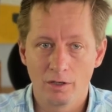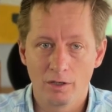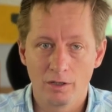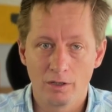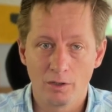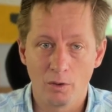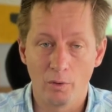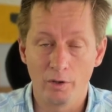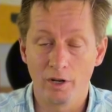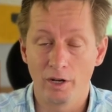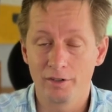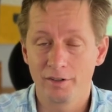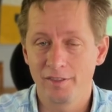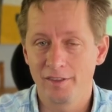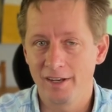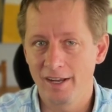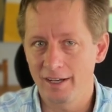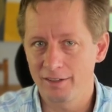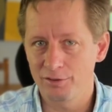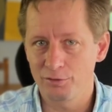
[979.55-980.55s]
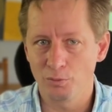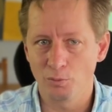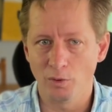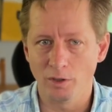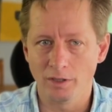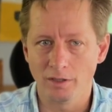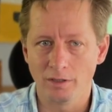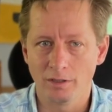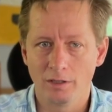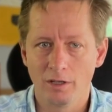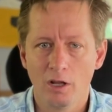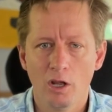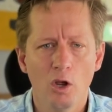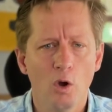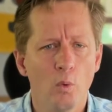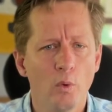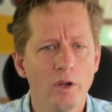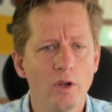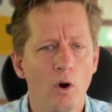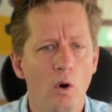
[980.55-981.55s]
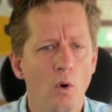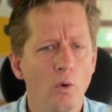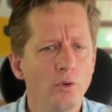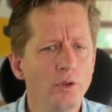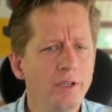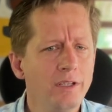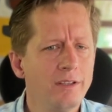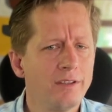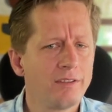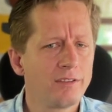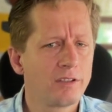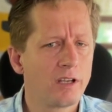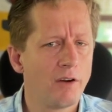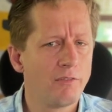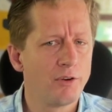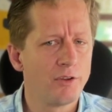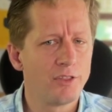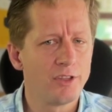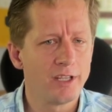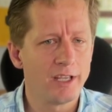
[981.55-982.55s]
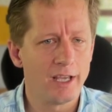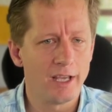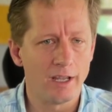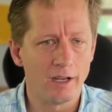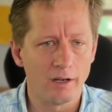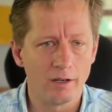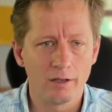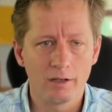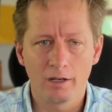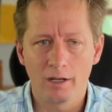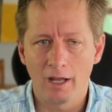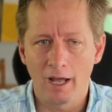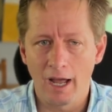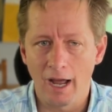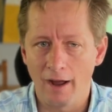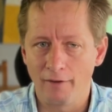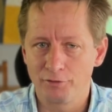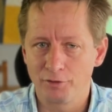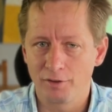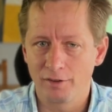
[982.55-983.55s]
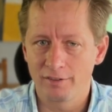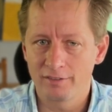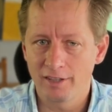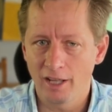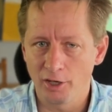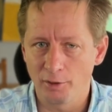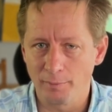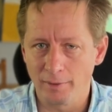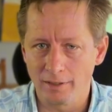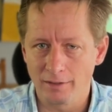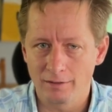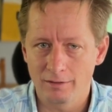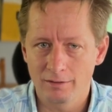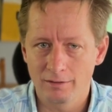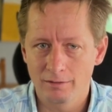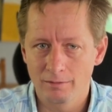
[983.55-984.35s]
Going on to the next one. We only discovered the error after the settlement.